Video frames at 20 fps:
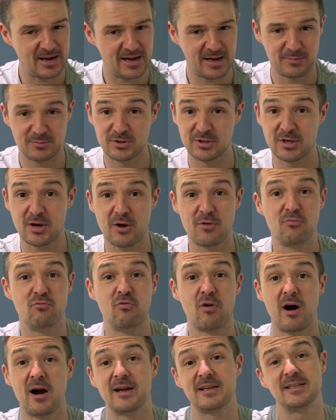I'm so
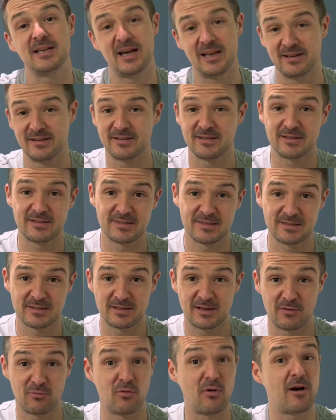right-handed
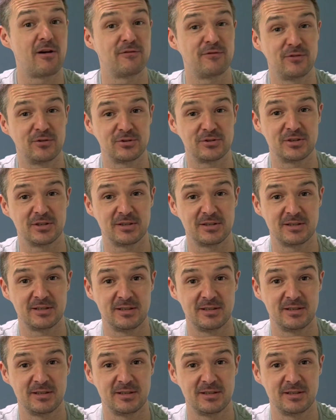and right-footed.